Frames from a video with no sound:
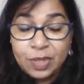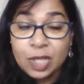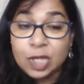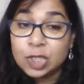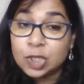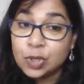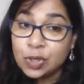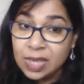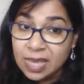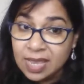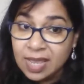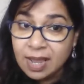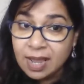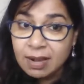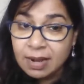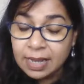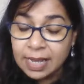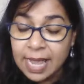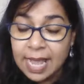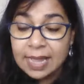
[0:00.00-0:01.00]
So here
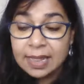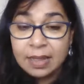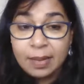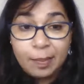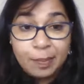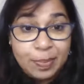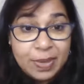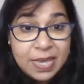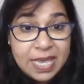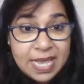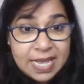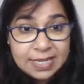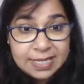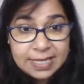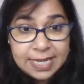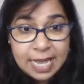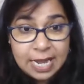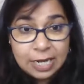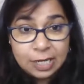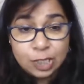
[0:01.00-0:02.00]
again, the B is
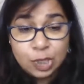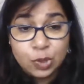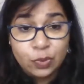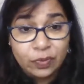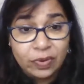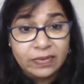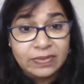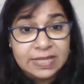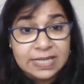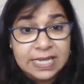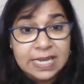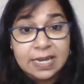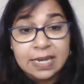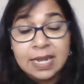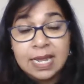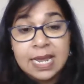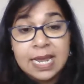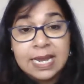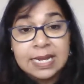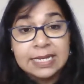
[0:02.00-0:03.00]
silent. So we've
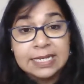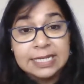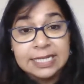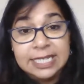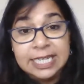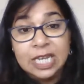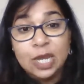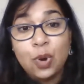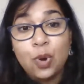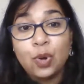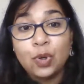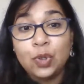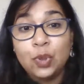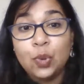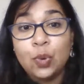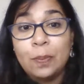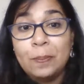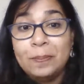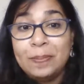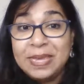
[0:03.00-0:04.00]
seen doubt,
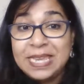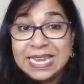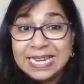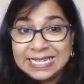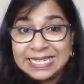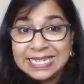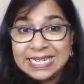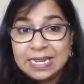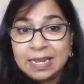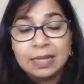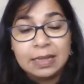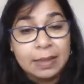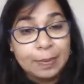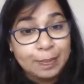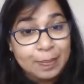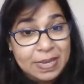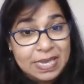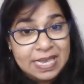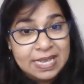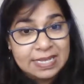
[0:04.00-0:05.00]
the
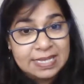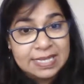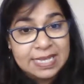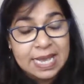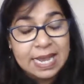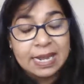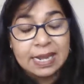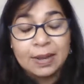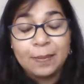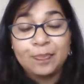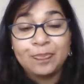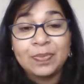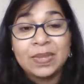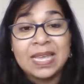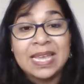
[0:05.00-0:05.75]
B is silent.